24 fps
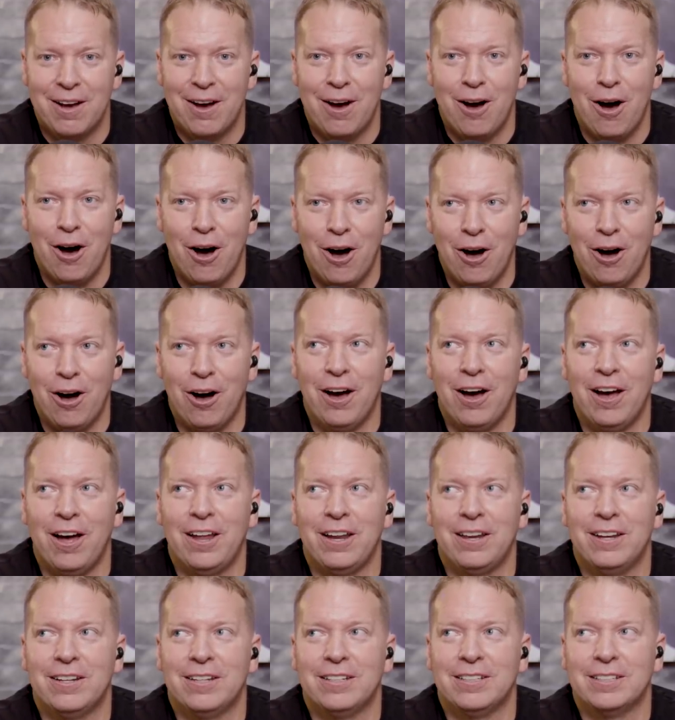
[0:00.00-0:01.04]

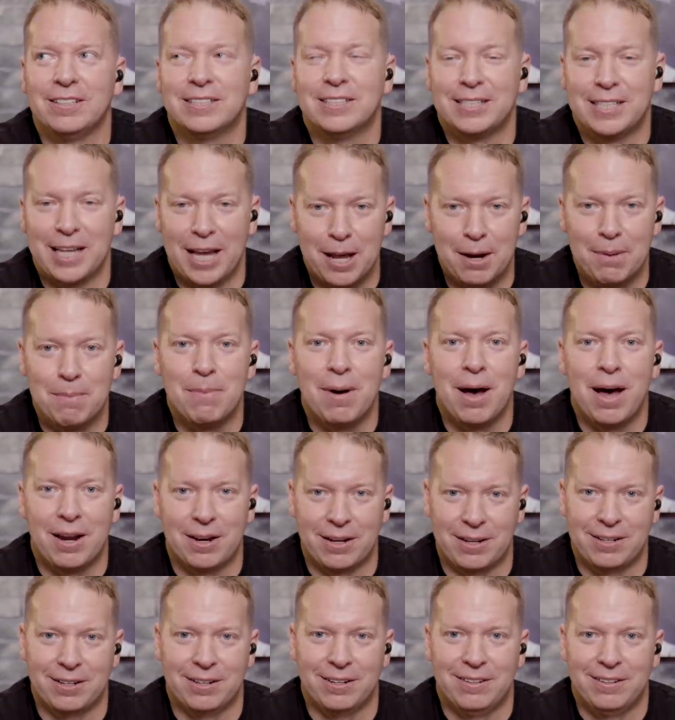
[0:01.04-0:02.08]
on Santa
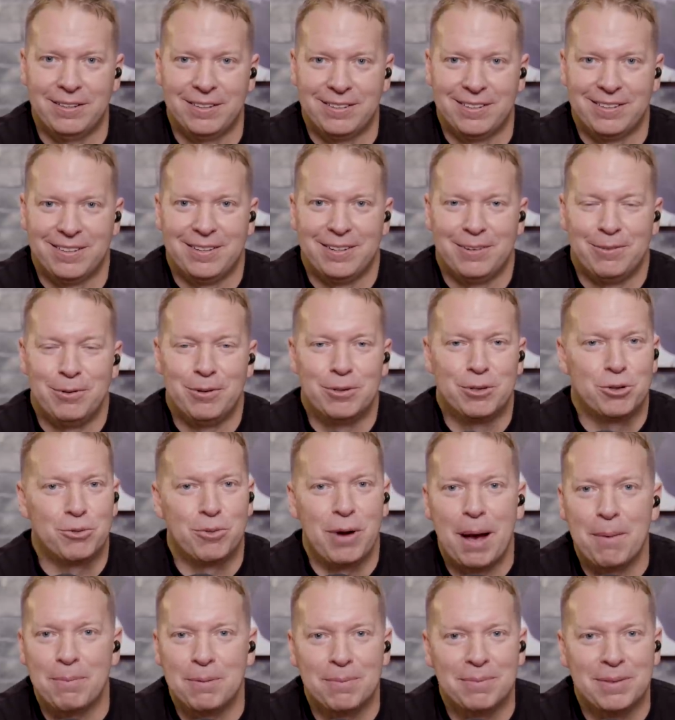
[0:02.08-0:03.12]
Monica, we was
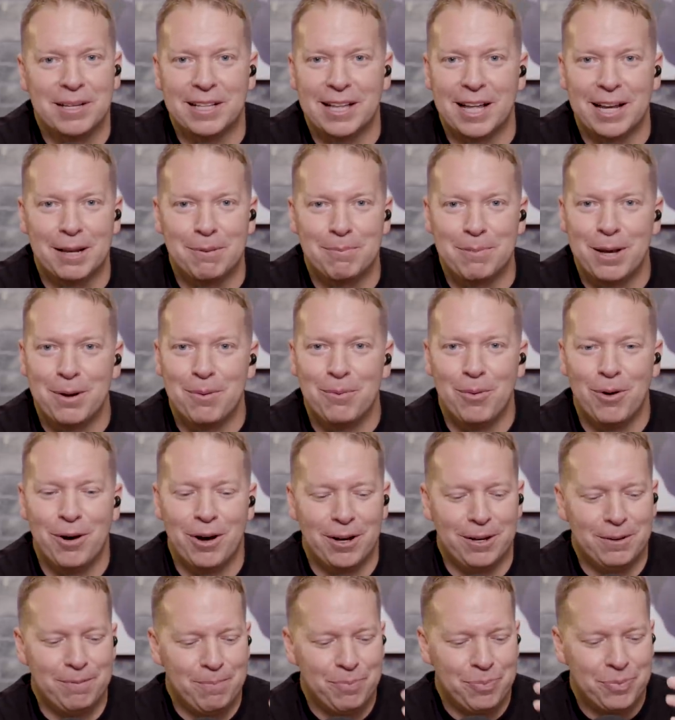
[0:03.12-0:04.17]
wrapping up Think Like a Man
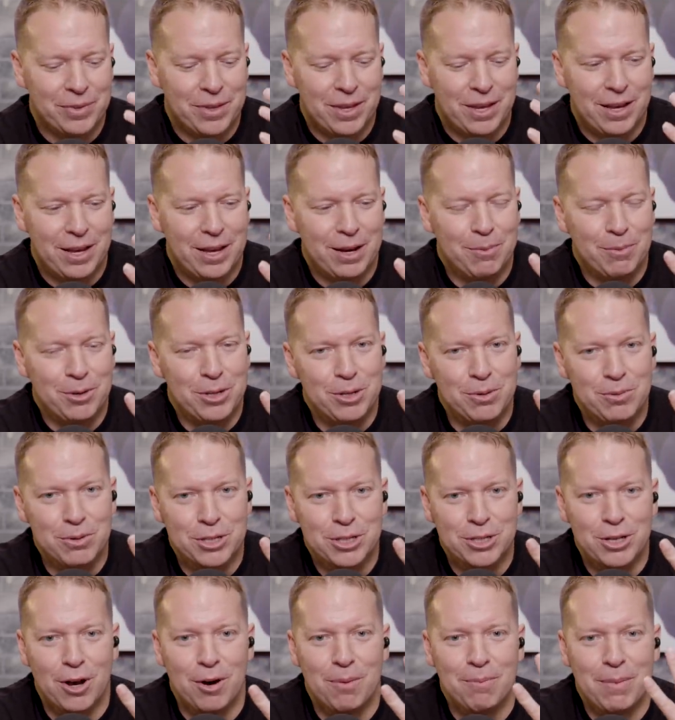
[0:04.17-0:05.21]
one, and when you was
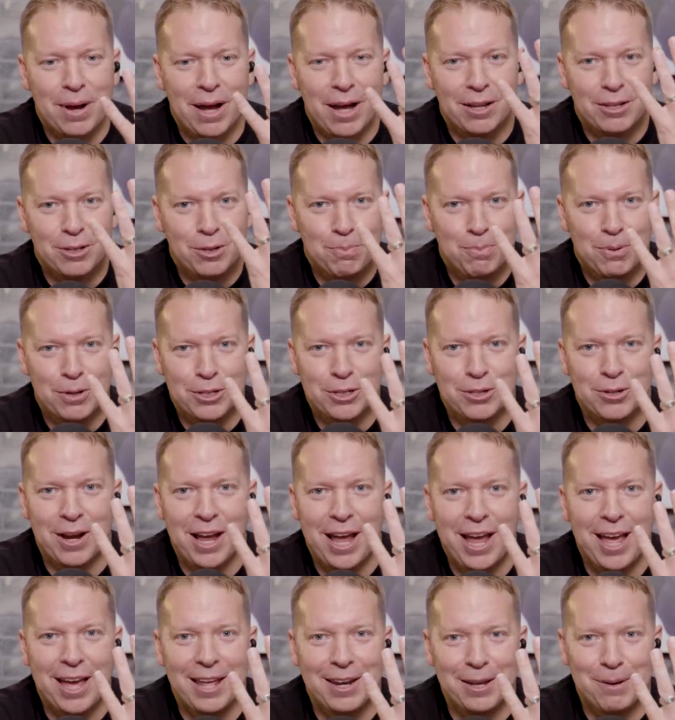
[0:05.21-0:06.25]
talking about you put your
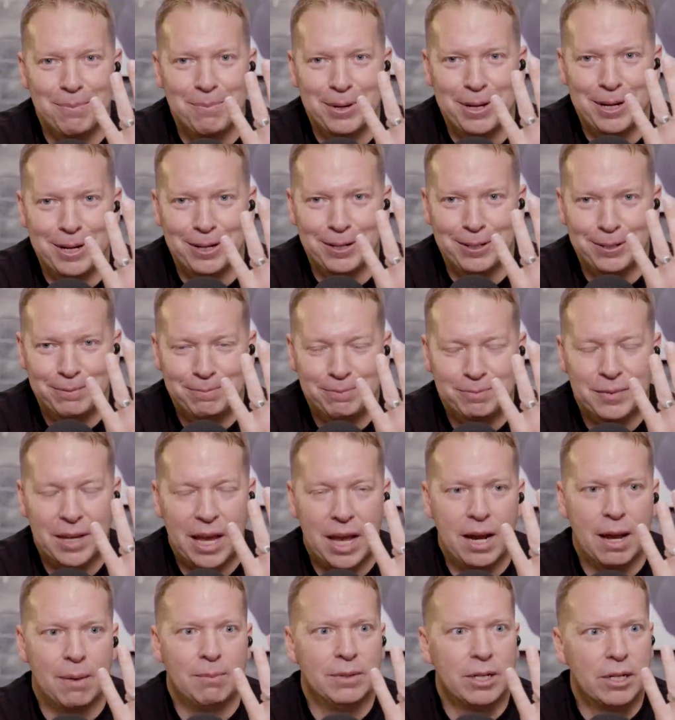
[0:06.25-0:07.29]
hand up here, and
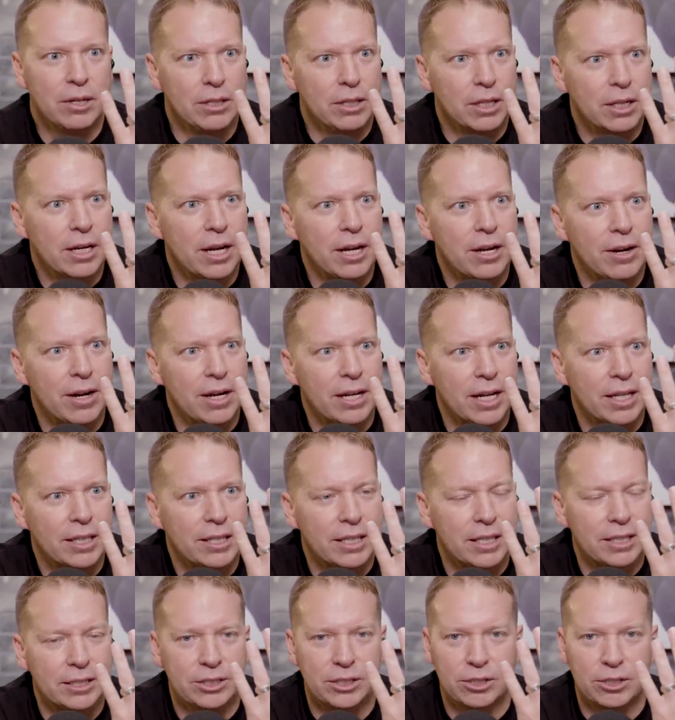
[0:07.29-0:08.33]
I'm literally looking at your hand like this, you